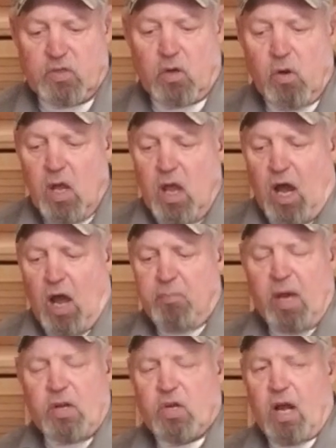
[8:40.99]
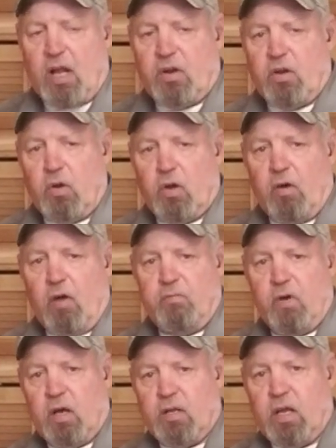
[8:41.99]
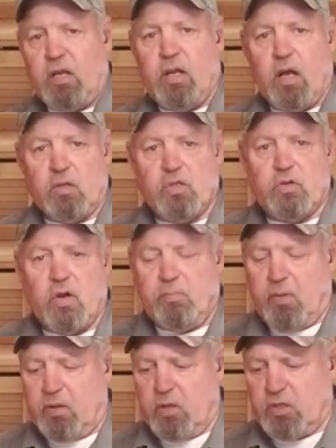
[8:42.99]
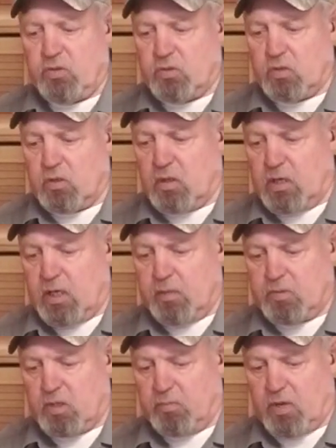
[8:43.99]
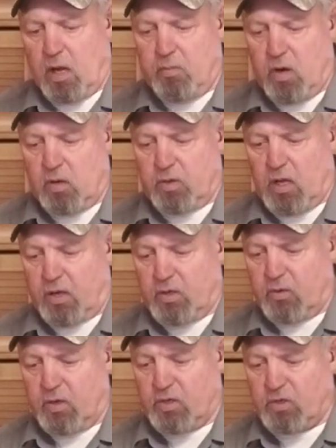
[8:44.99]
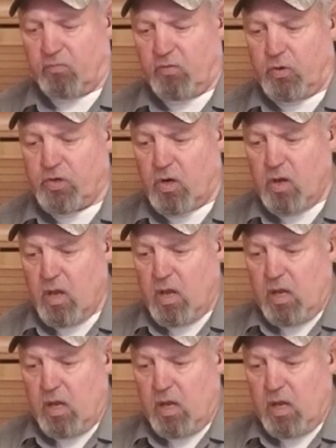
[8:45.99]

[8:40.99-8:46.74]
So I may try to do a detailed strip on this sometime here in the not too distant future.